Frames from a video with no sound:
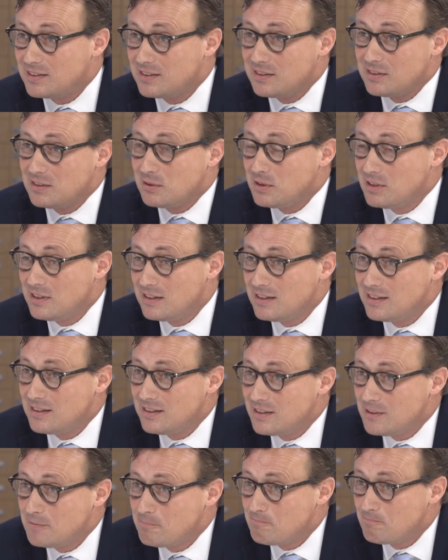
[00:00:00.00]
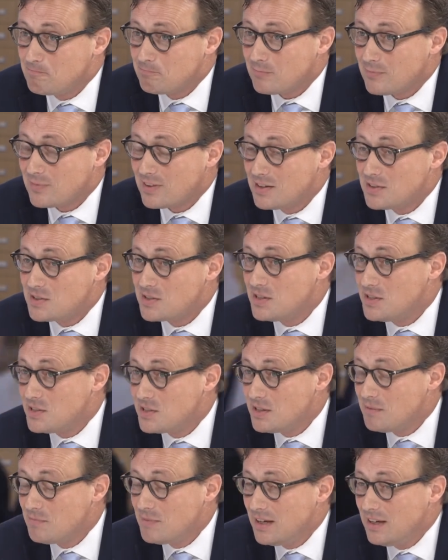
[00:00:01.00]
the, um, it's
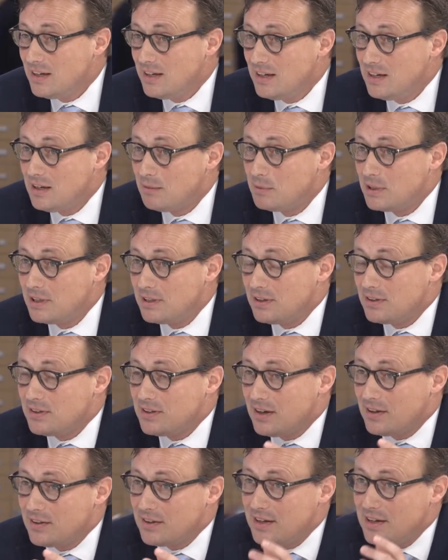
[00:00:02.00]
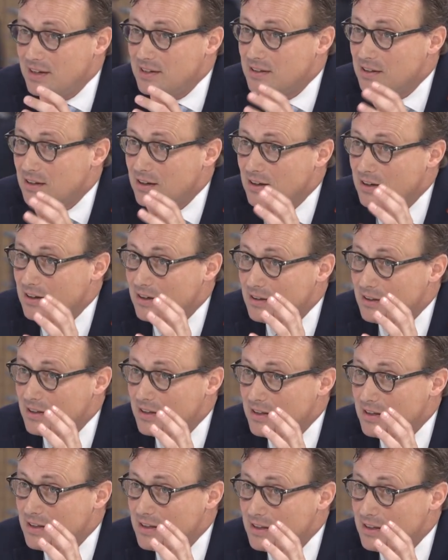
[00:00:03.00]
easy. But on the other hand,
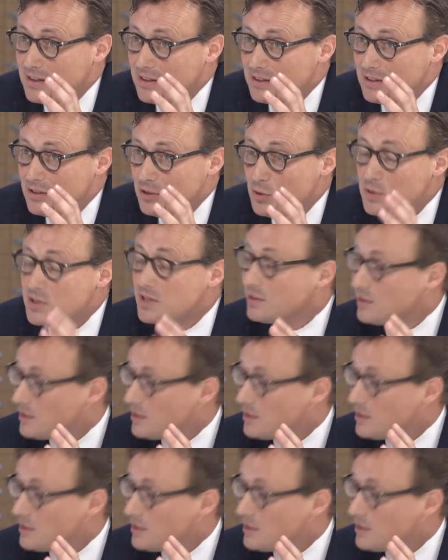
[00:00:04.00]
uh, using